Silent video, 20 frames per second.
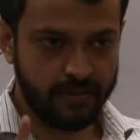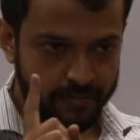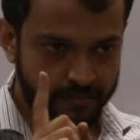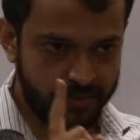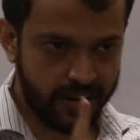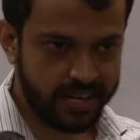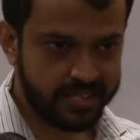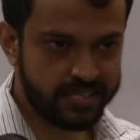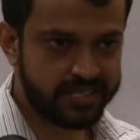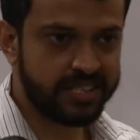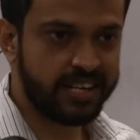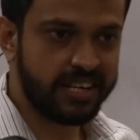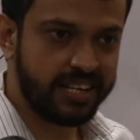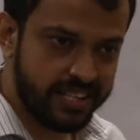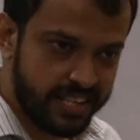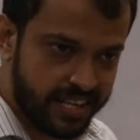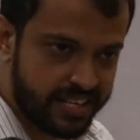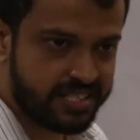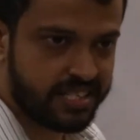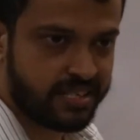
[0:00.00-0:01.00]
Functionally
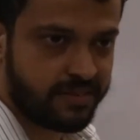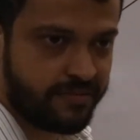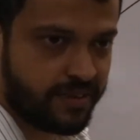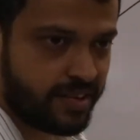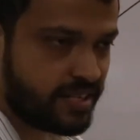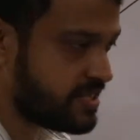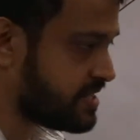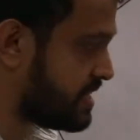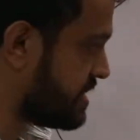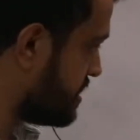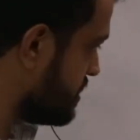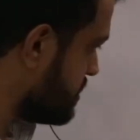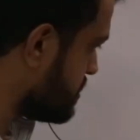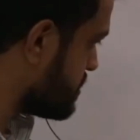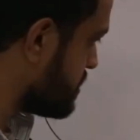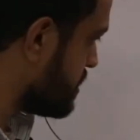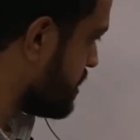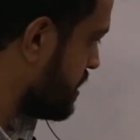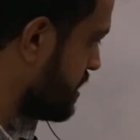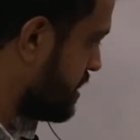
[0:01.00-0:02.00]
there is a difference, that
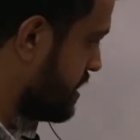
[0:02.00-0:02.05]
is